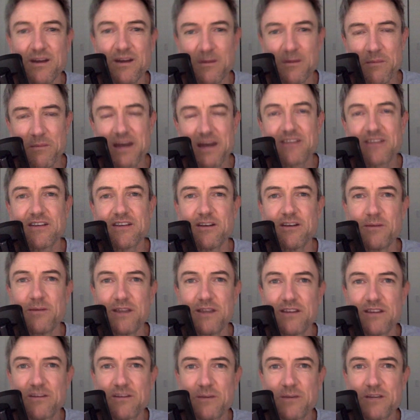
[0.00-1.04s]
Matt's going to be
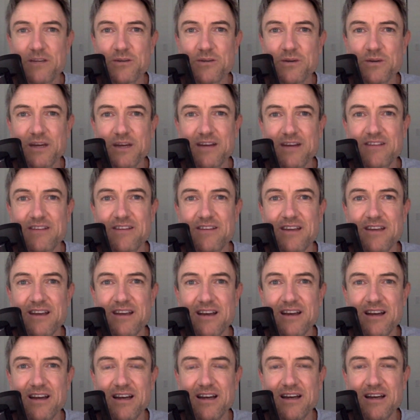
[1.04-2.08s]
the special guest
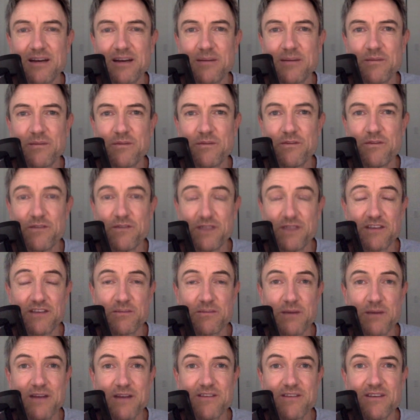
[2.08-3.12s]
for this
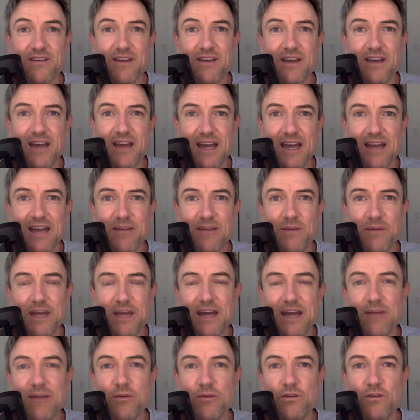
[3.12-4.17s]
month and be
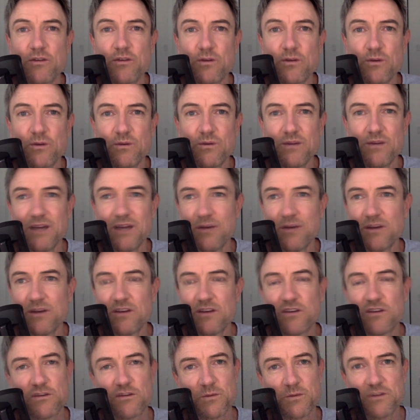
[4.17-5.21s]
able to go into
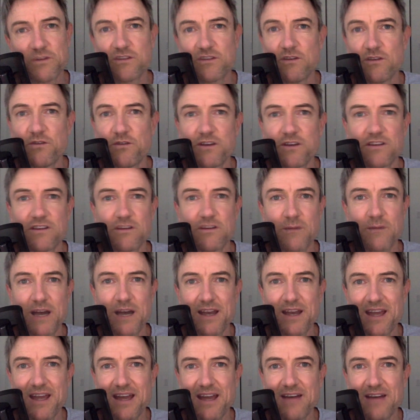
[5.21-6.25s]
specifics
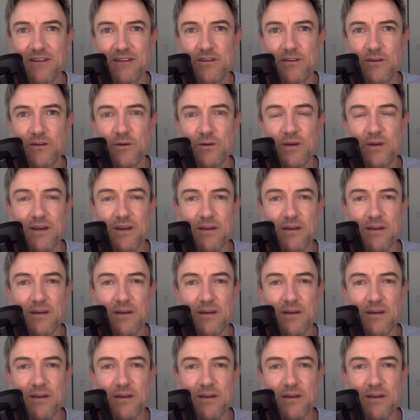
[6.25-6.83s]
about how to